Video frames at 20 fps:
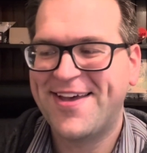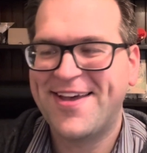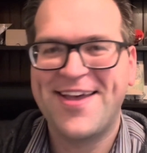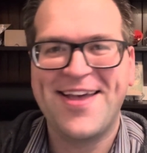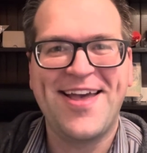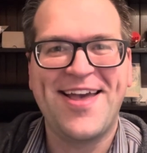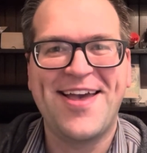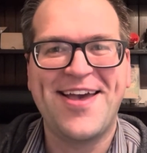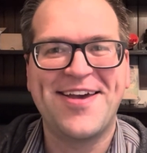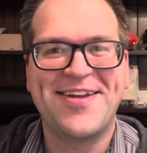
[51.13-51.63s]

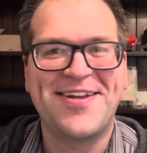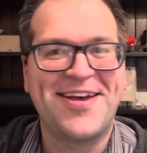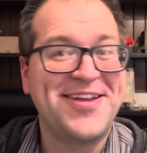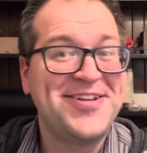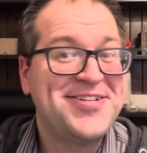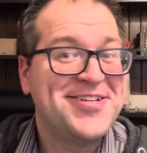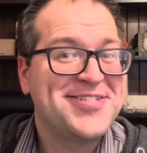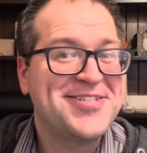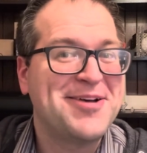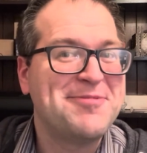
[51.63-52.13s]
And I had
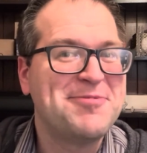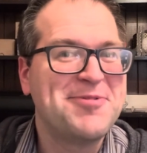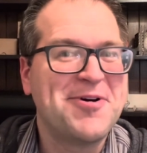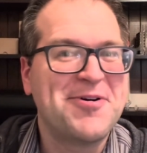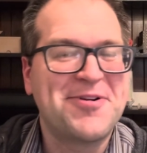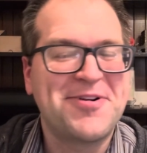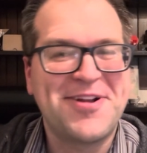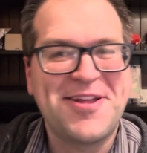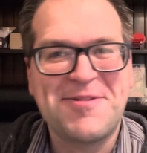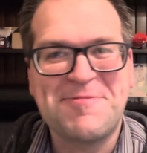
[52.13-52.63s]
just
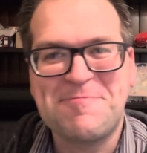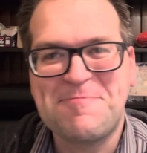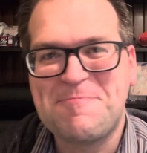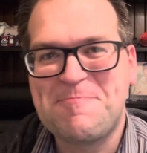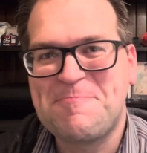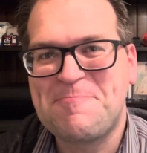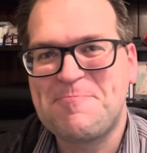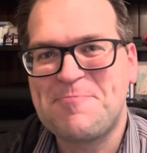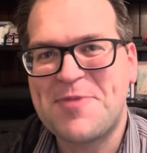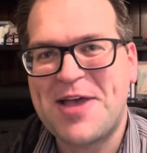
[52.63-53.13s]
uploaded it.
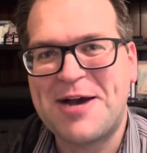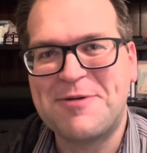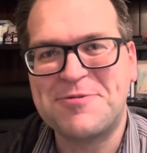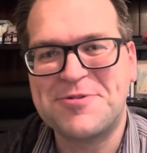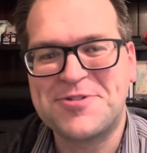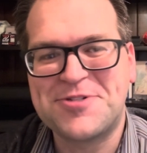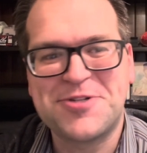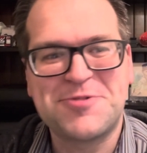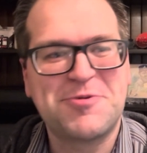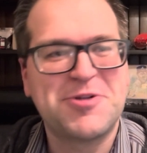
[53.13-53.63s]
I was
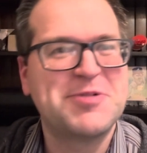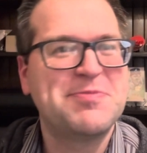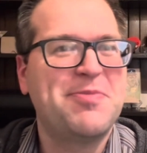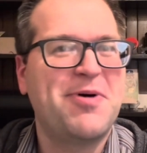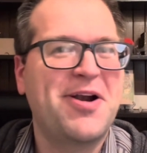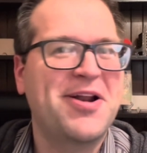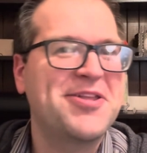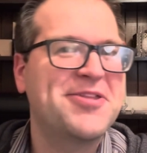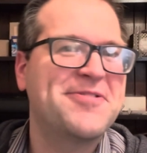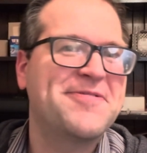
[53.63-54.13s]
just
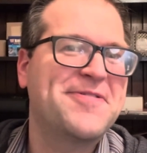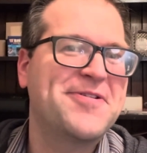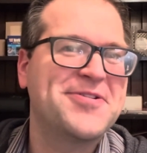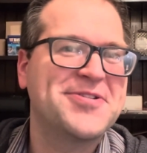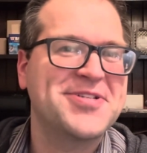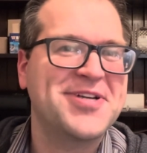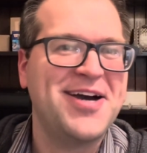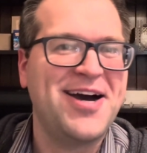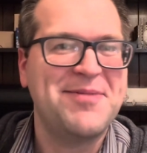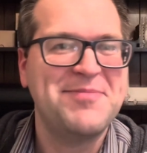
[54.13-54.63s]
responding to the first
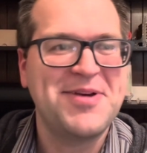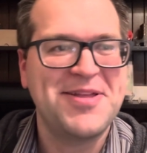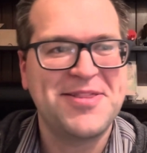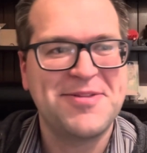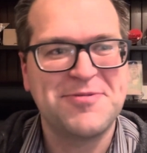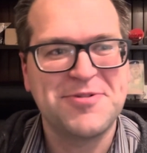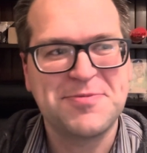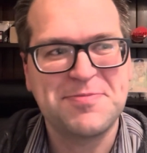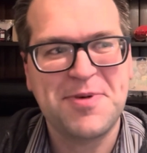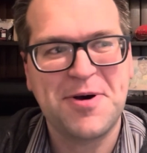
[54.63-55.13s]
comment that
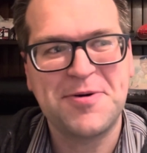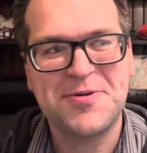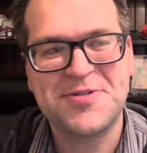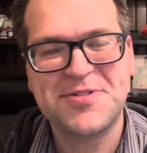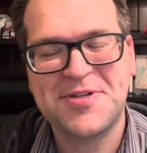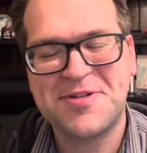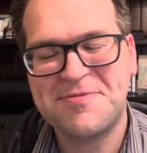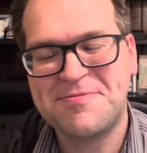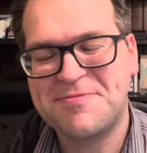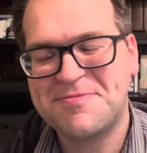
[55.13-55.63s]
was
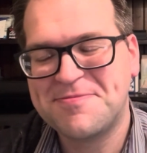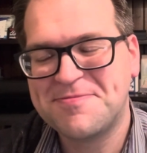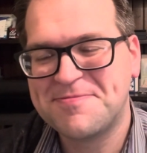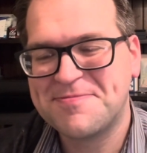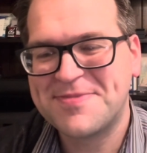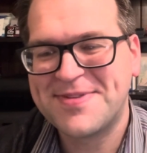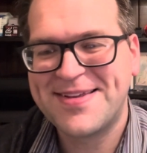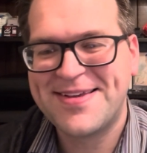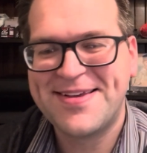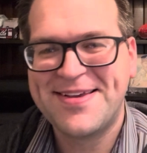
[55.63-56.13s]
posted,
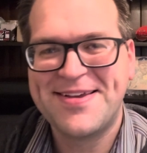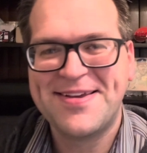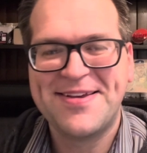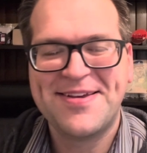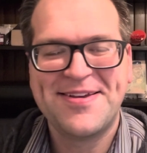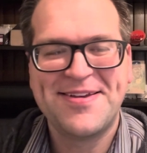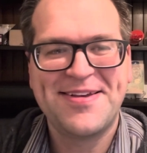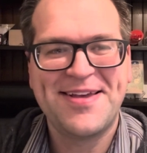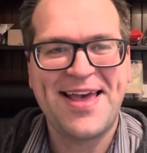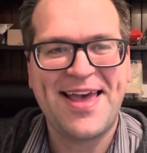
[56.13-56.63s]

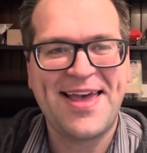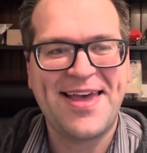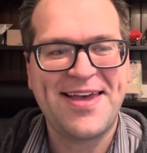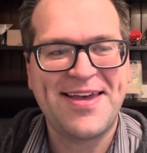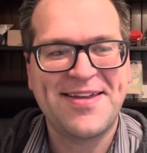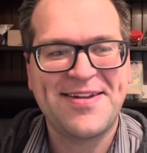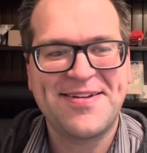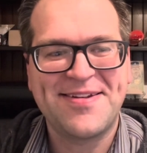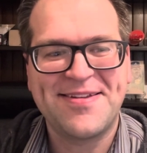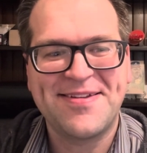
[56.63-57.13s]

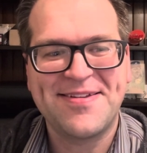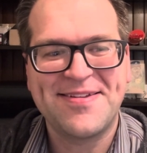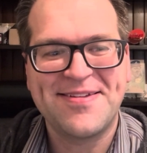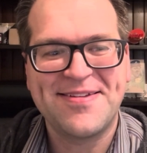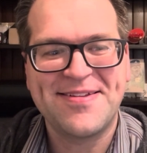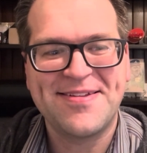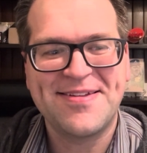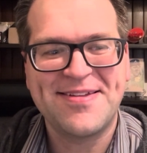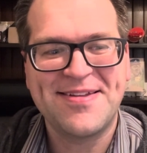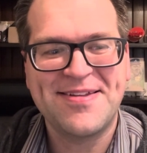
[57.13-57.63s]
and
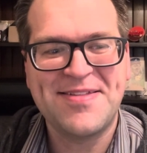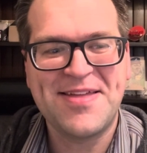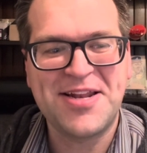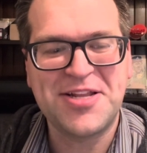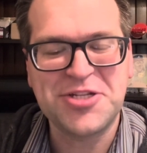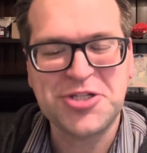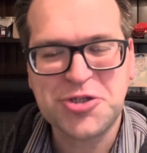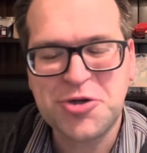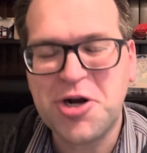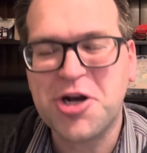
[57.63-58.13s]
then it
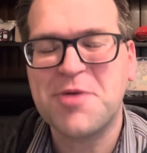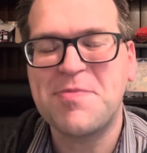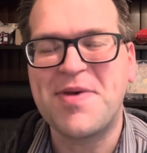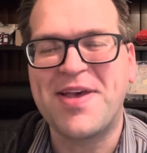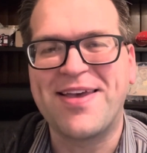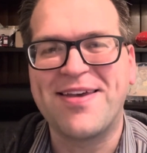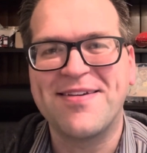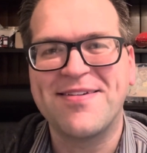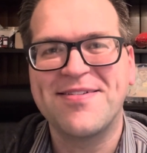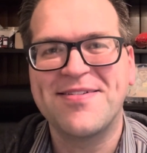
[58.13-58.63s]
struck
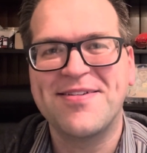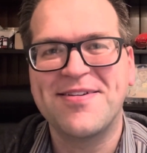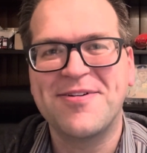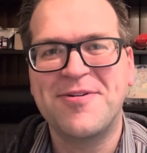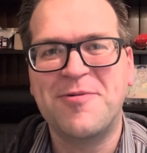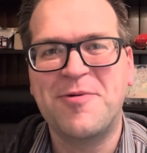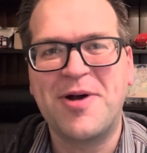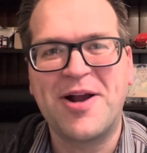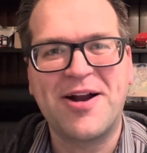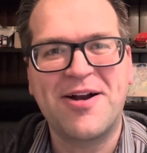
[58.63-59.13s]
me
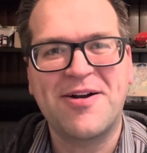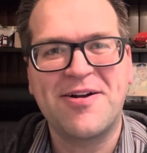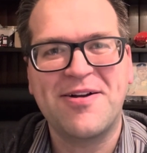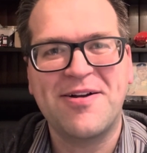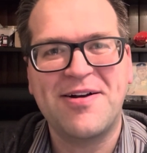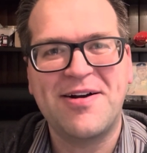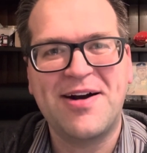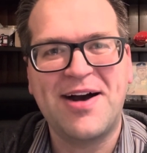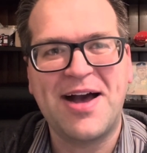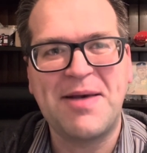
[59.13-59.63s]
where
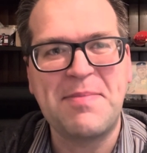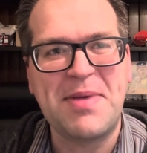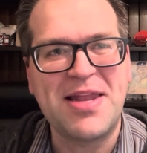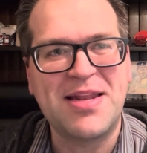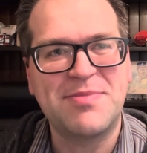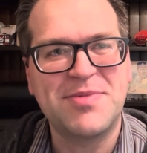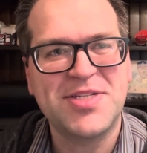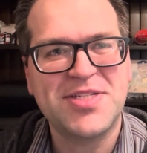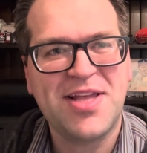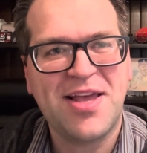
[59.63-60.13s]
I made a
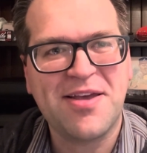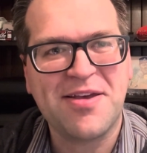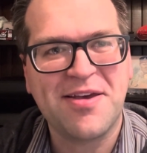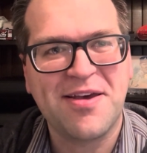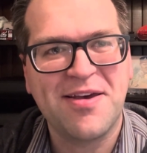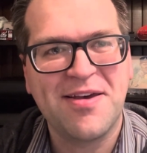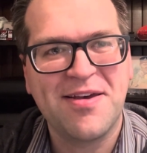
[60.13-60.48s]
mistake.